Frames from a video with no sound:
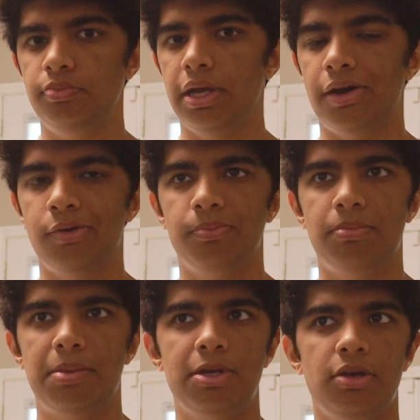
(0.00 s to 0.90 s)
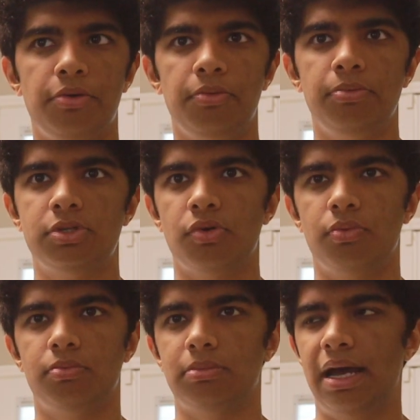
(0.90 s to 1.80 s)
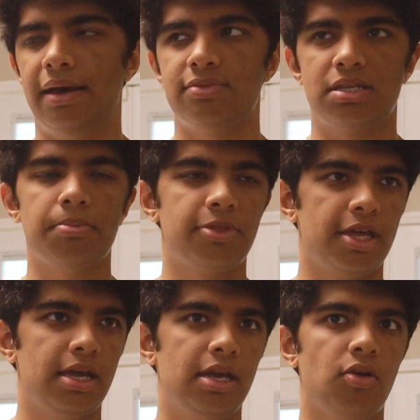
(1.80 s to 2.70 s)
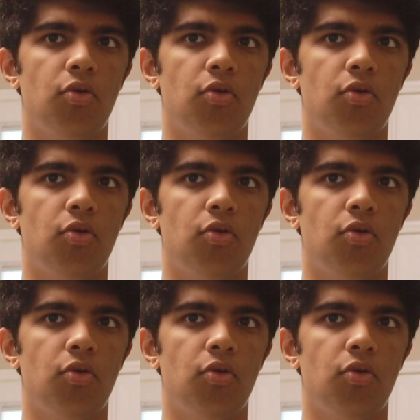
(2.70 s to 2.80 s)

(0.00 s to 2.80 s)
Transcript: you know, maybe you don't have something,